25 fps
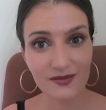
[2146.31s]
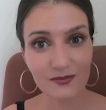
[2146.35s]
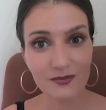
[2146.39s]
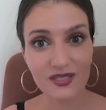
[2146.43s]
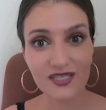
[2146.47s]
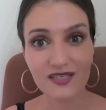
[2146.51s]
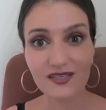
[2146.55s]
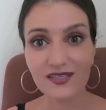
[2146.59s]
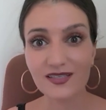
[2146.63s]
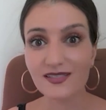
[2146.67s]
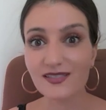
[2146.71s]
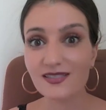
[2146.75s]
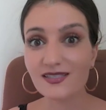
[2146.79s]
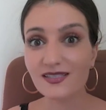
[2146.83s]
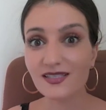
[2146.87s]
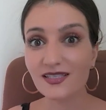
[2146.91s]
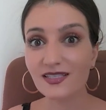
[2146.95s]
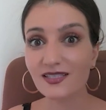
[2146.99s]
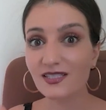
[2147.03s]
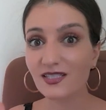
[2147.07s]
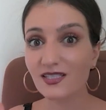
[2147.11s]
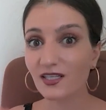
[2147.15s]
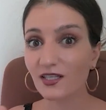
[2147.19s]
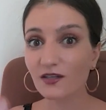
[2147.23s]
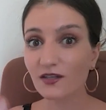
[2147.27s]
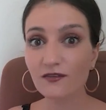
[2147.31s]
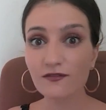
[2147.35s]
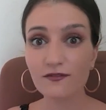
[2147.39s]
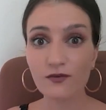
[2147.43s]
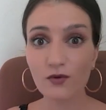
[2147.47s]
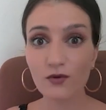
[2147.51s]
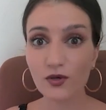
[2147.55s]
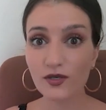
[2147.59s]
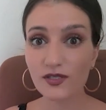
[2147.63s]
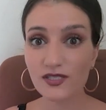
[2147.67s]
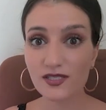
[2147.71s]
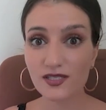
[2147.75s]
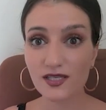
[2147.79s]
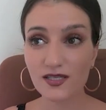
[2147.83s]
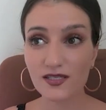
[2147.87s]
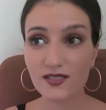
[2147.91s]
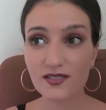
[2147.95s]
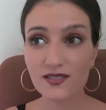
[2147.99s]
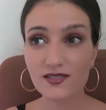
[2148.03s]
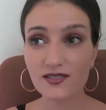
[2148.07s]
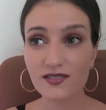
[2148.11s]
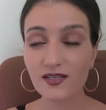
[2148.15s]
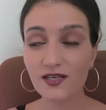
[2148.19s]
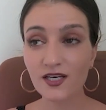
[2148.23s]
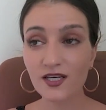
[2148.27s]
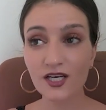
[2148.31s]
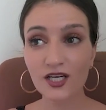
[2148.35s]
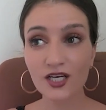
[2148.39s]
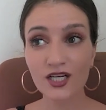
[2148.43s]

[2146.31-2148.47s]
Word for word: because it's going to force us